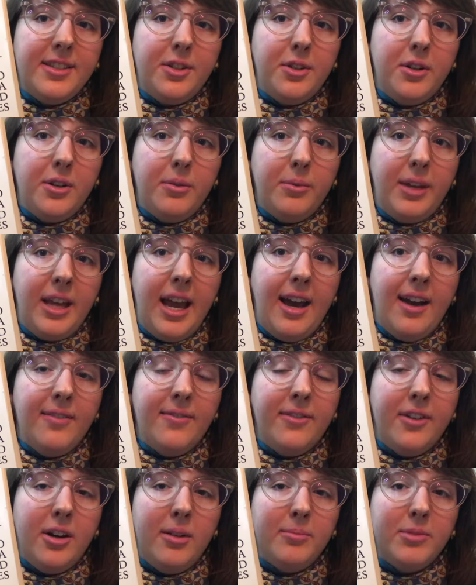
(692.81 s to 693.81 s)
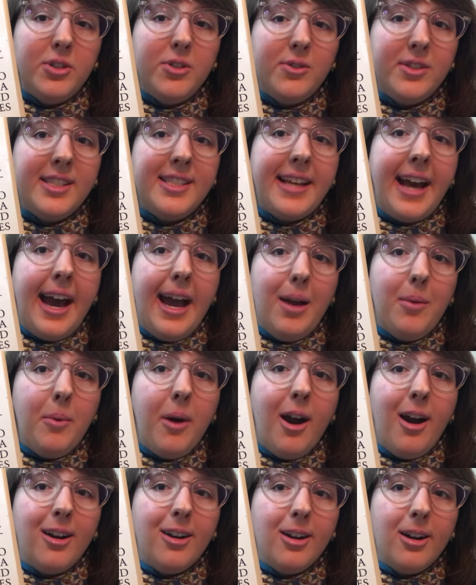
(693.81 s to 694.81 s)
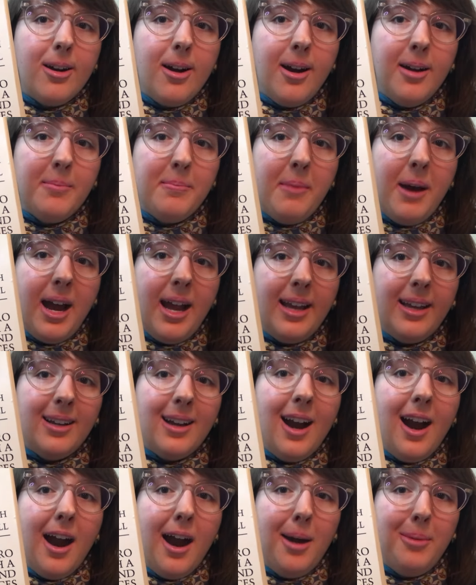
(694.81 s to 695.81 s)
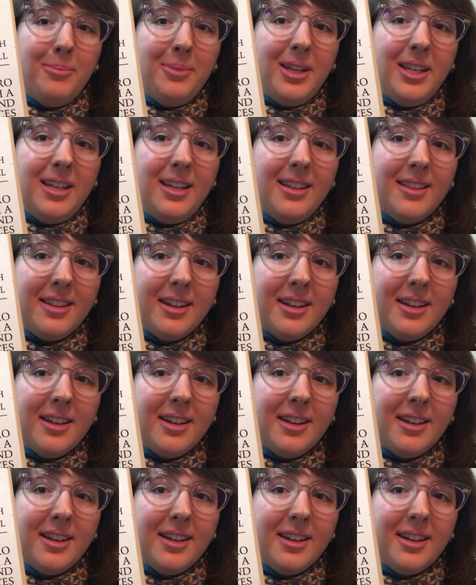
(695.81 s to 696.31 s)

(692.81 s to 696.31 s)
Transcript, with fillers: you know, we have Luke Skywalker on my copy,